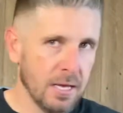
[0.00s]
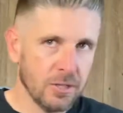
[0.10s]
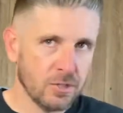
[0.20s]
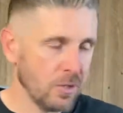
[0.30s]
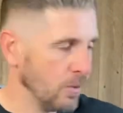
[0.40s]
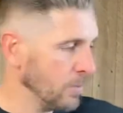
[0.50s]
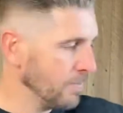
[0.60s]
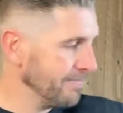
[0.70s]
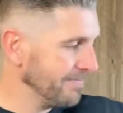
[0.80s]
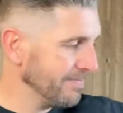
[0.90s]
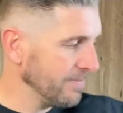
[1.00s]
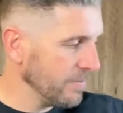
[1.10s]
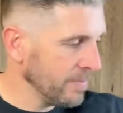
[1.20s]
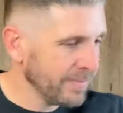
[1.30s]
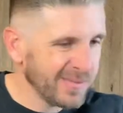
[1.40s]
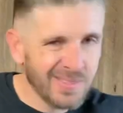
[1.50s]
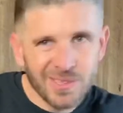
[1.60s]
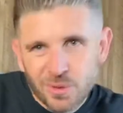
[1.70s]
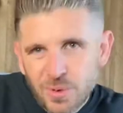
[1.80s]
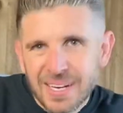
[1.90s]
So
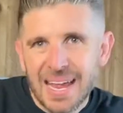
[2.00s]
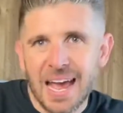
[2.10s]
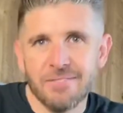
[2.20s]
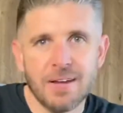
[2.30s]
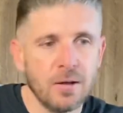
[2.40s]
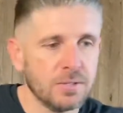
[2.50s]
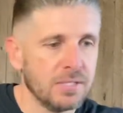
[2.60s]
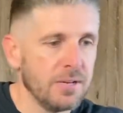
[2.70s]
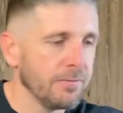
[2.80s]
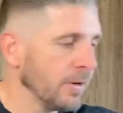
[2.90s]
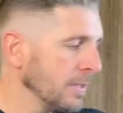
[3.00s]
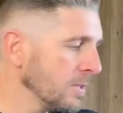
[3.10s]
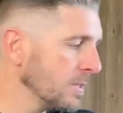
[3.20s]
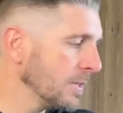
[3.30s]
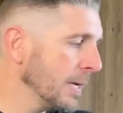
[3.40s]
3.5 ounce difference.